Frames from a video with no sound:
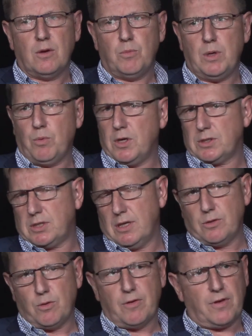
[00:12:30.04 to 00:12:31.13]
we worked
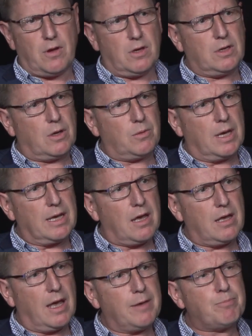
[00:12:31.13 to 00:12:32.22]
under
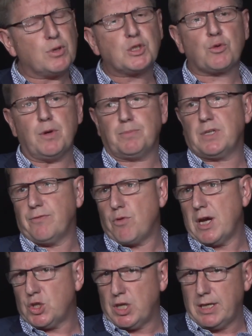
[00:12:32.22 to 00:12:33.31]
a prescriptive
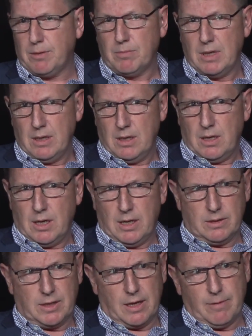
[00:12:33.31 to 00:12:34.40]
regime,
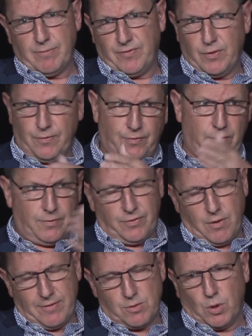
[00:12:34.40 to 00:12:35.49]
and
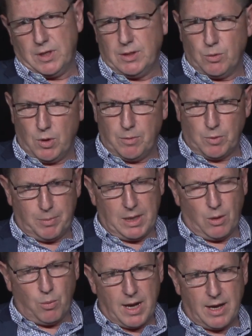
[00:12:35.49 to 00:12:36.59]
for everyone in the room, you'll be
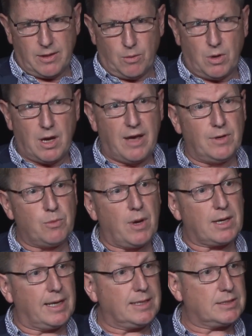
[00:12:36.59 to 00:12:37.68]
aware that we're heavily
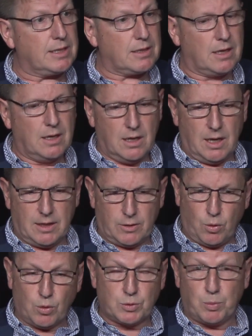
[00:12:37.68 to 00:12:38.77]
regulated, and of
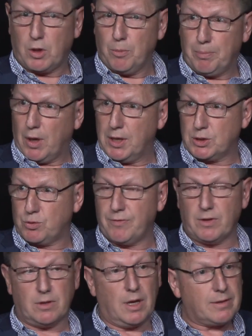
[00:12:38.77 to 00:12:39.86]
course we're compliance
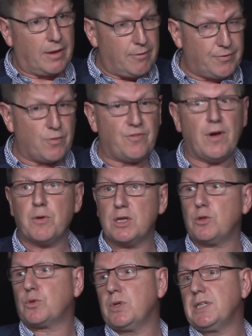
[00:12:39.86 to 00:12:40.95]
driven, and for very
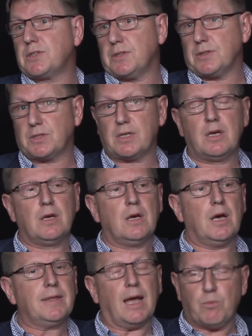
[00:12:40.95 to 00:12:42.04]
good reasons,
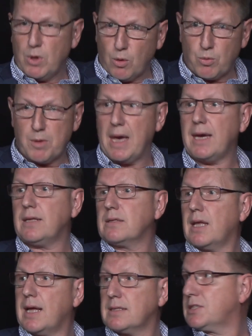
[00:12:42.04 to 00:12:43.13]
and that will remain
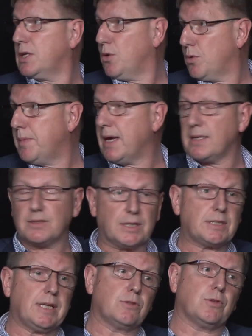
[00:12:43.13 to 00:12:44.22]
and still remains,
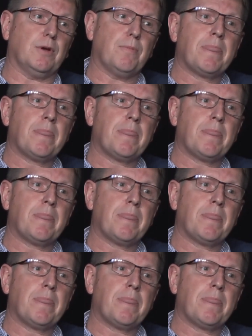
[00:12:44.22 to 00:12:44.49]
etc.